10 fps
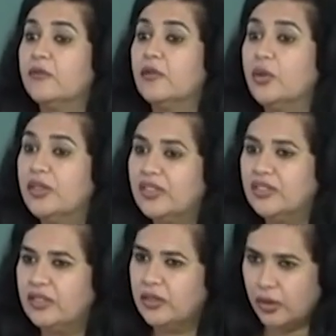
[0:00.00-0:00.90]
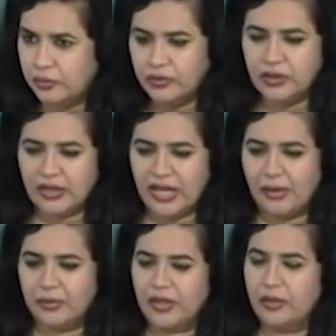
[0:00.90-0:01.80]
fluidity of
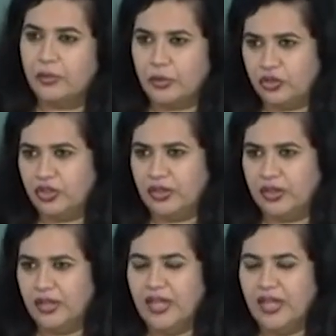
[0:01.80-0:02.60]
camera motion.